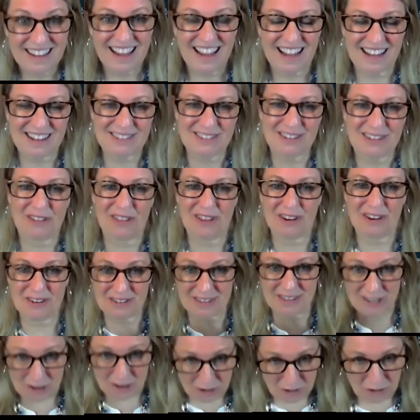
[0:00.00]
And so
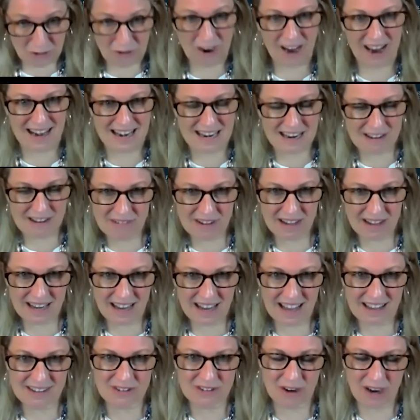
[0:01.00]
there's your end of it.
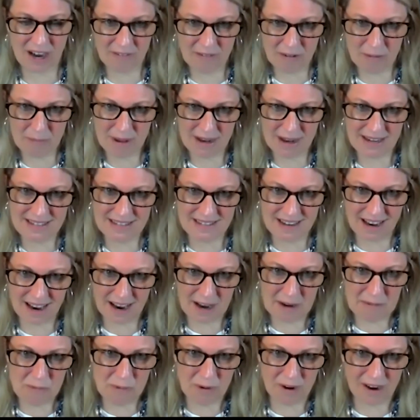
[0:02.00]
Has there ever been a
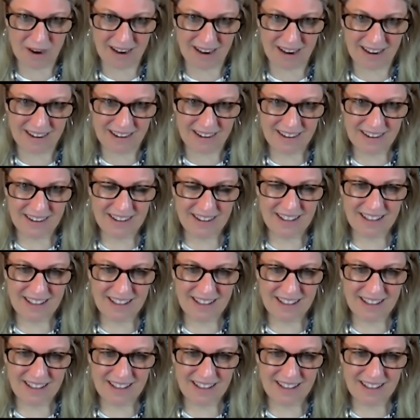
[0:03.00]
time where